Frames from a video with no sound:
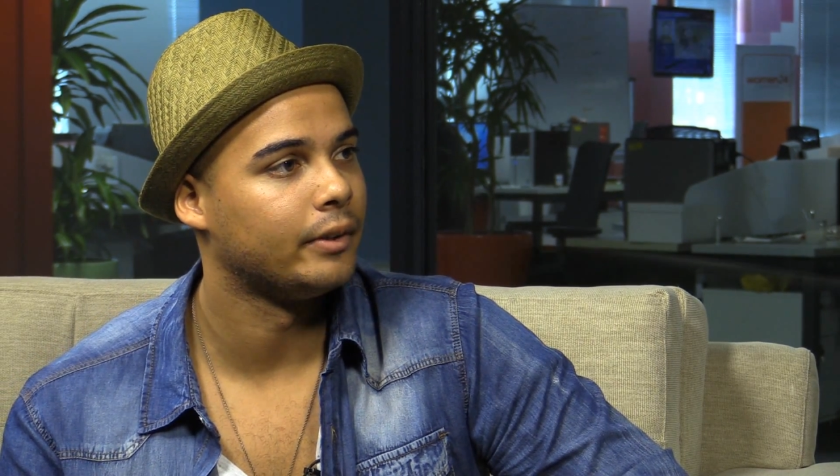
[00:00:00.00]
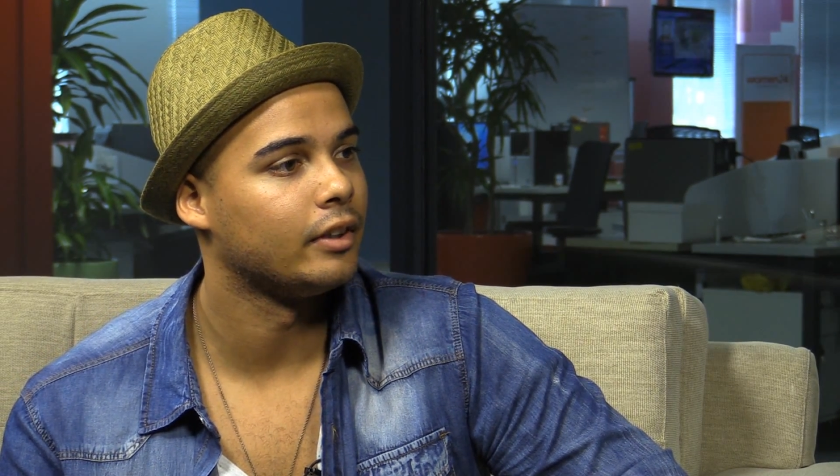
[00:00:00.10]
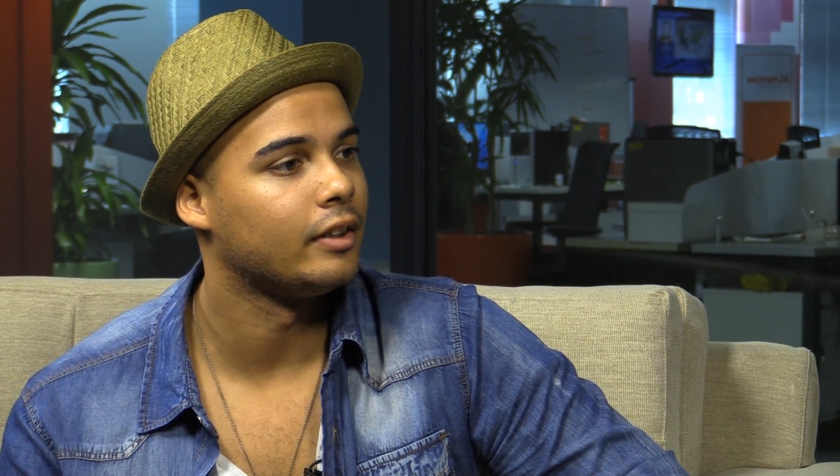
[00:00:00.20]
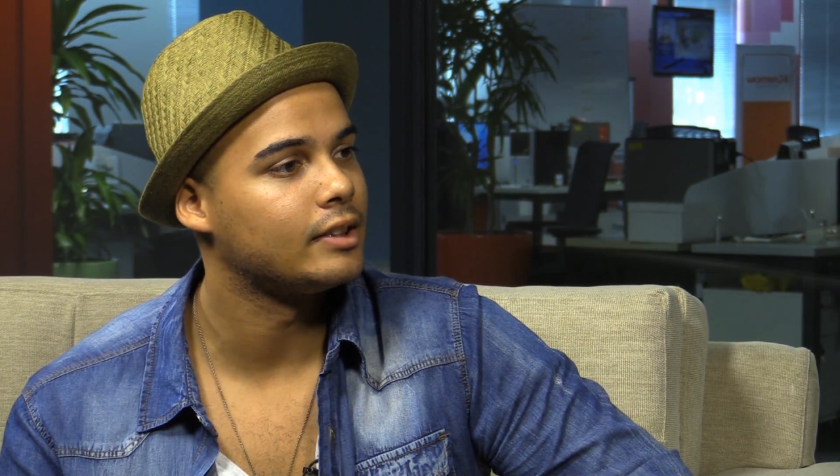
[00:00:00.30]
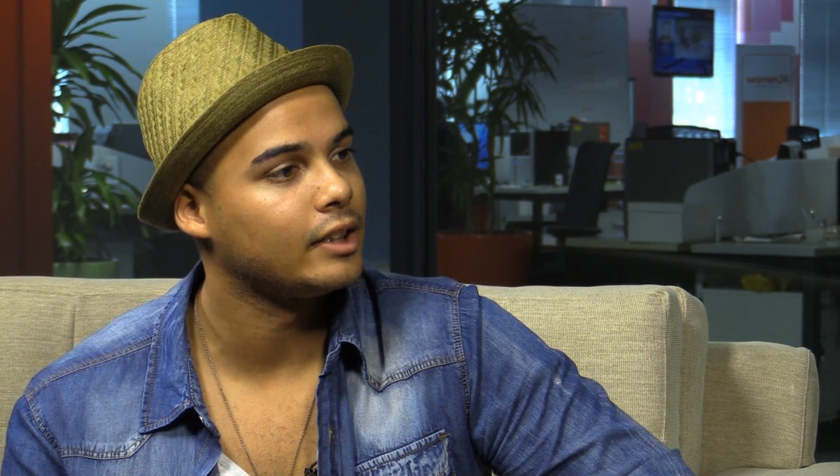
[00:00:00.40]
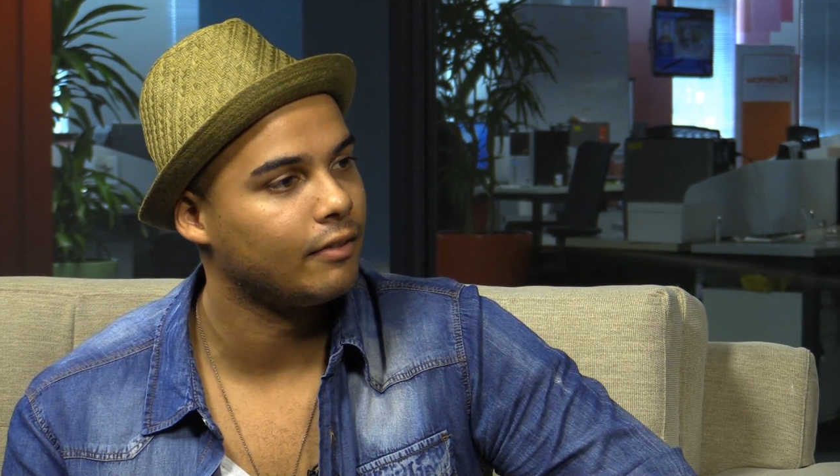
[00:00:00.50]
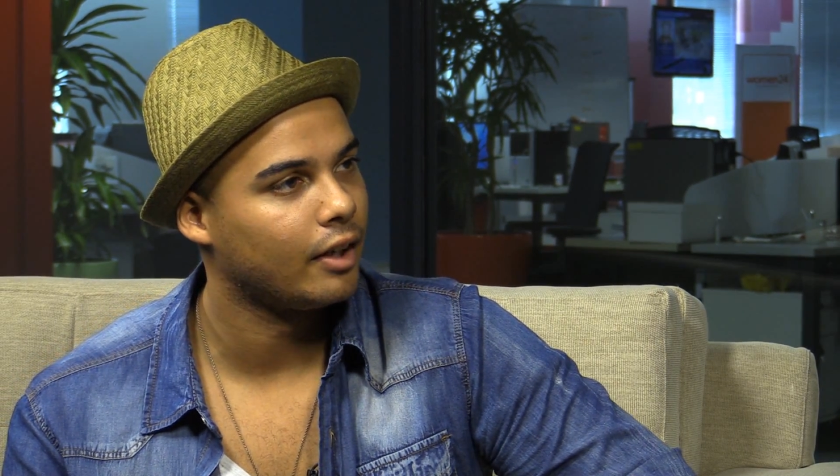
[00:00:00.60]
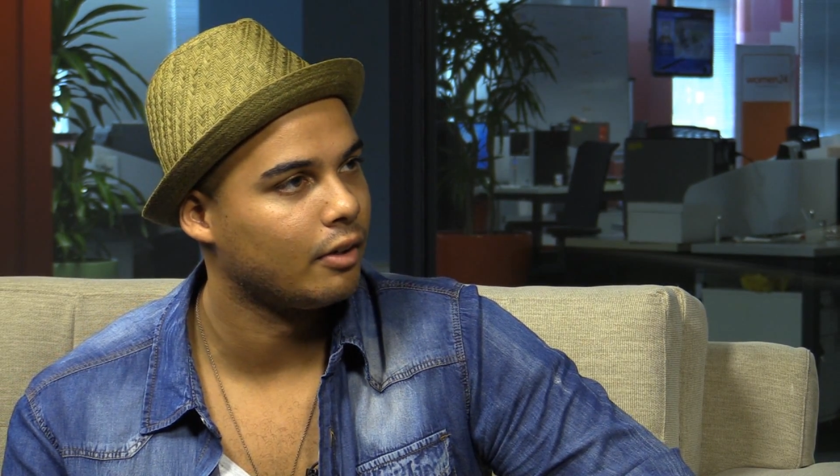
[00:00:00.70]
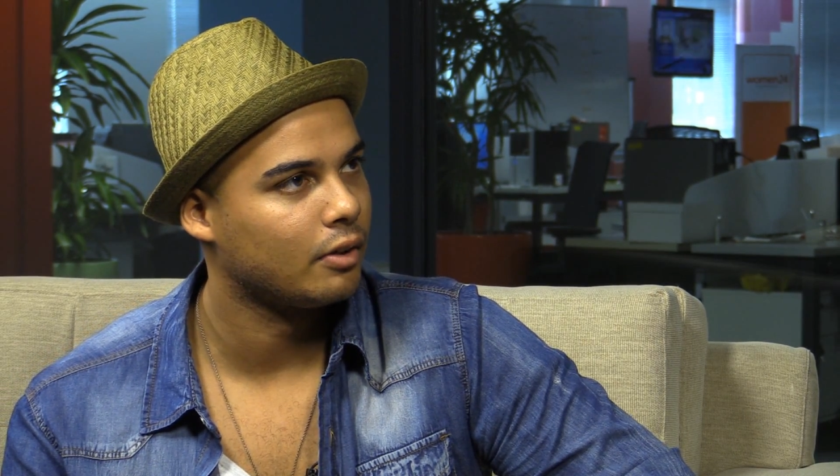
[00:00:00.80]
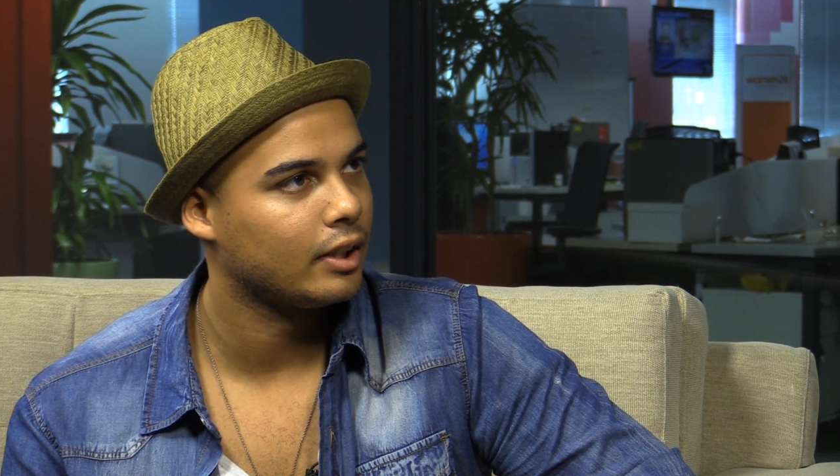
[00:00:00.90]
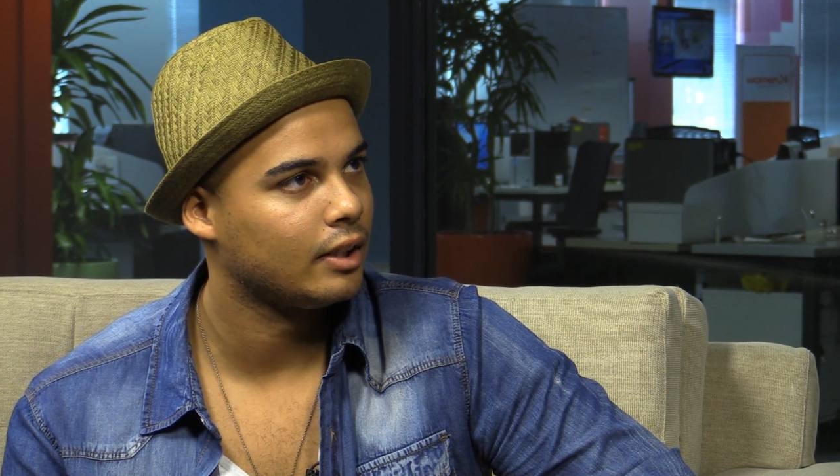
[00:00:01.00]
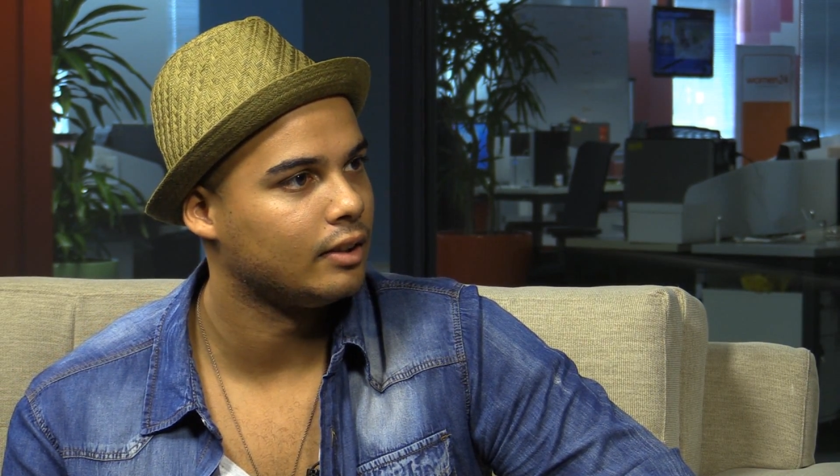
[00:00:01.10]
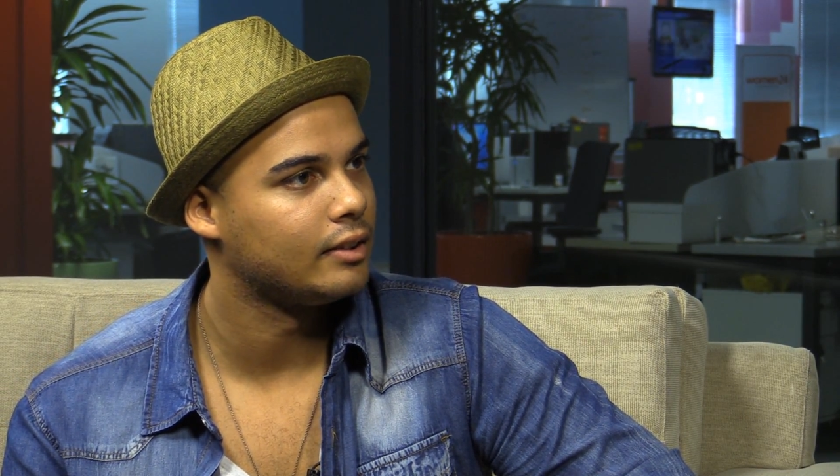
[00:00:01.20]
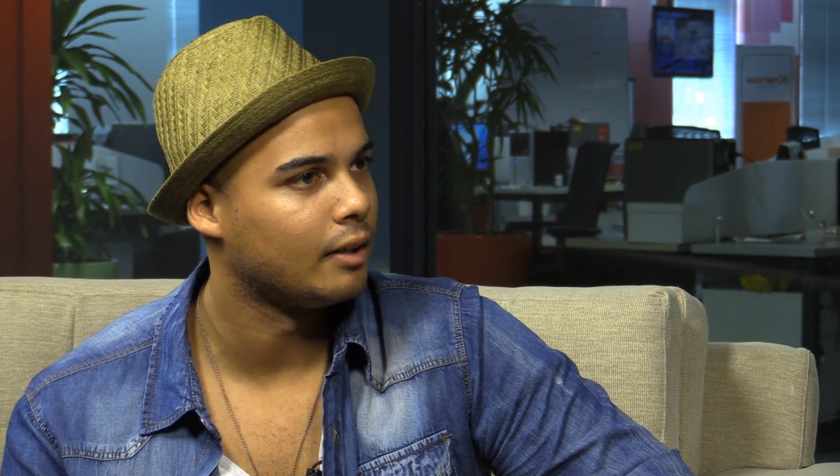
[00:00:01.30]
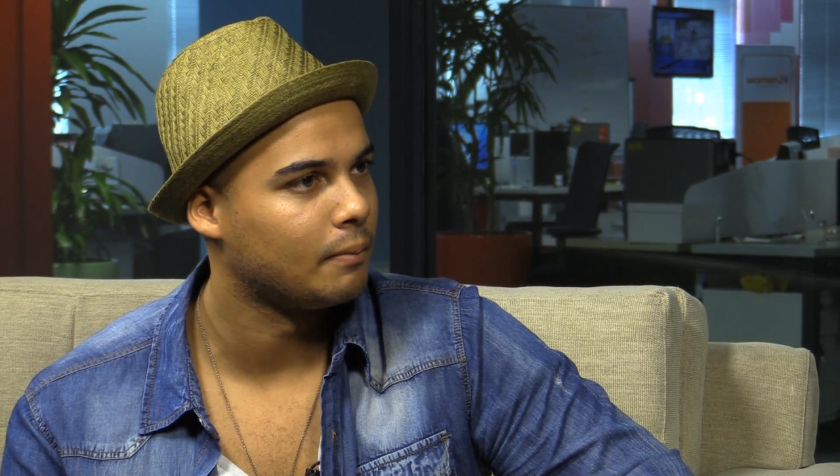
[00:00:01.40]
including Steve
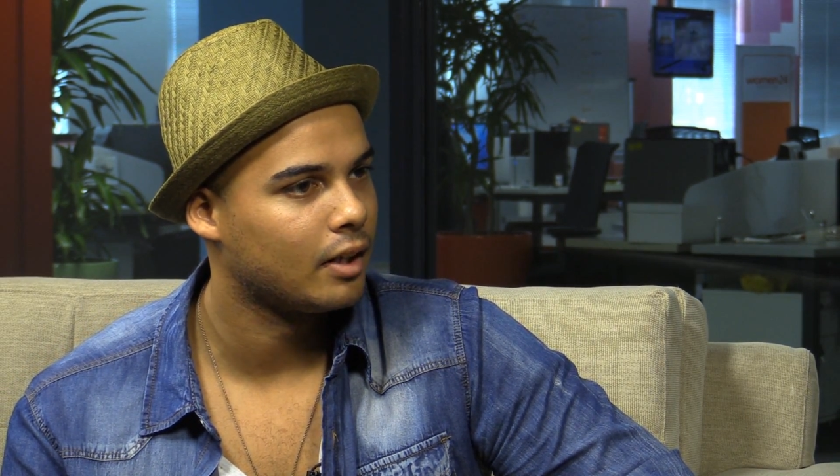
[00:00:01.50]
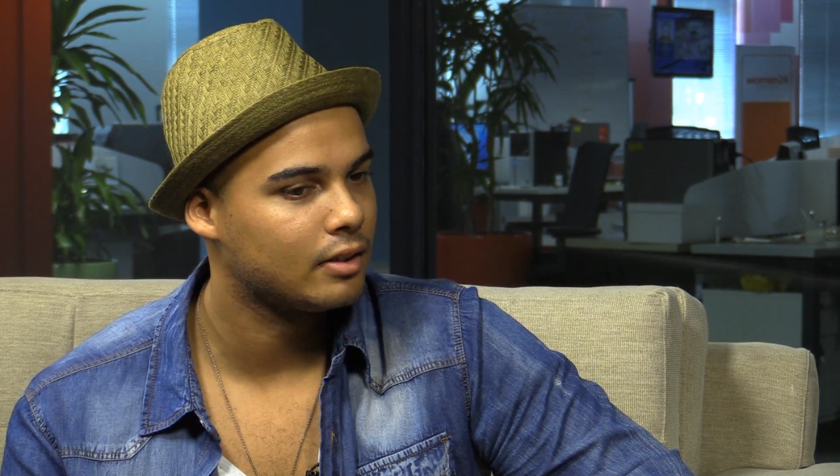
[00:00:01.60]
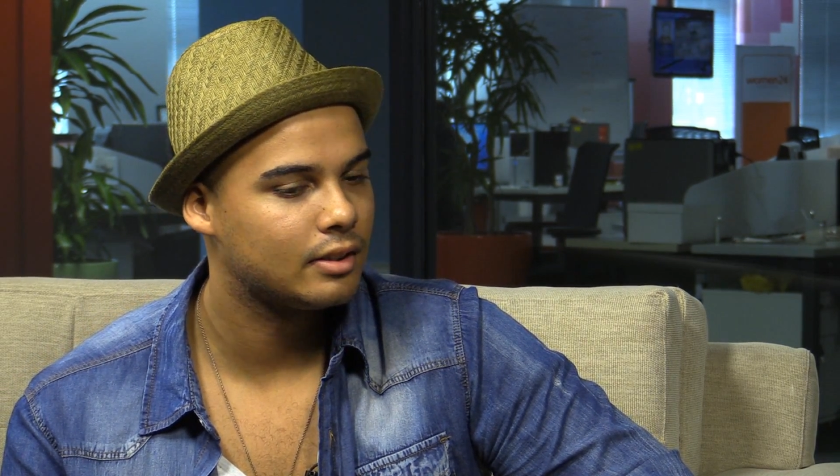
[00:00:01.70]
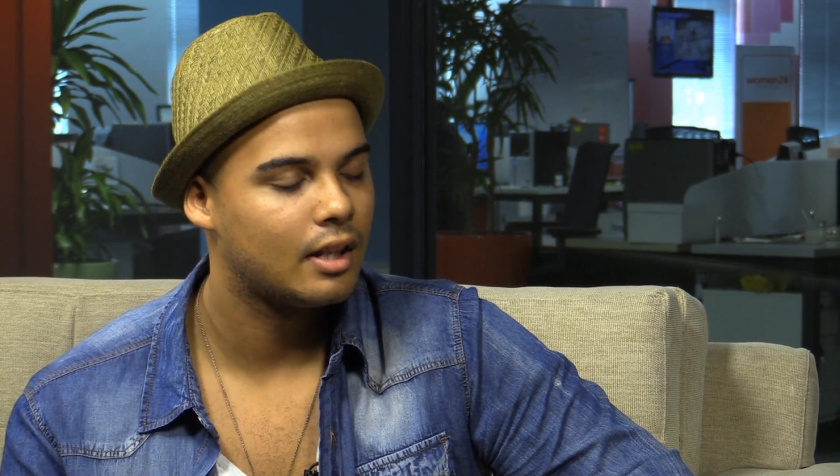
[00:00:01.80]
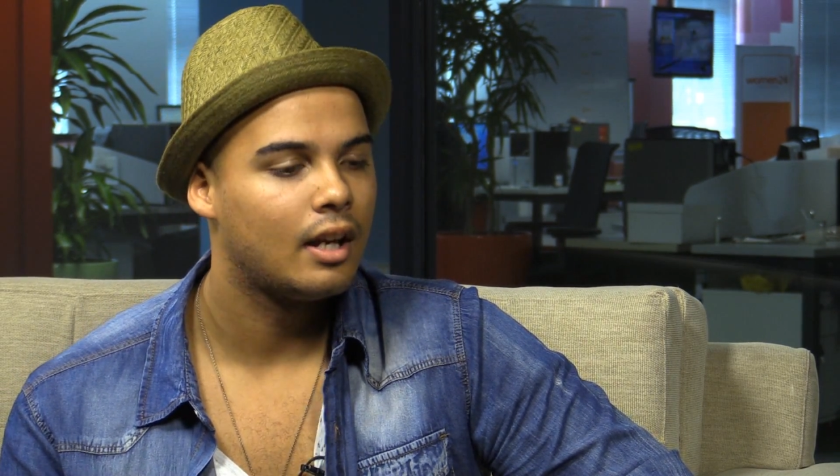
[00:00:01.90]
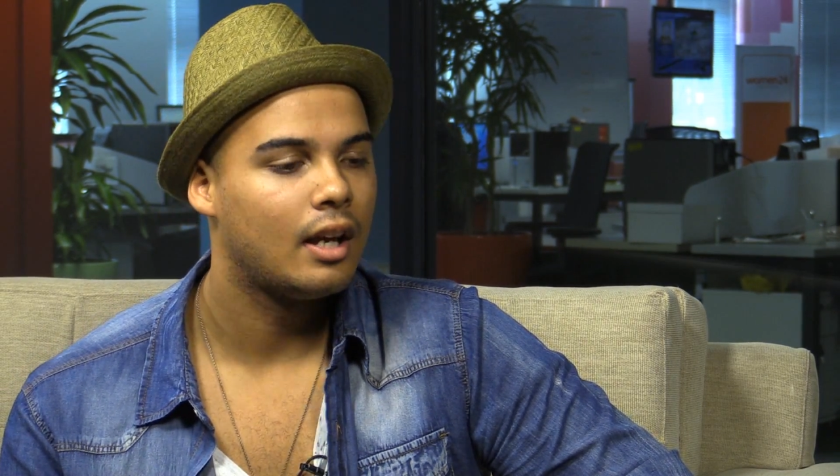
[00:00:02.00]
Aoki, Deadmau5.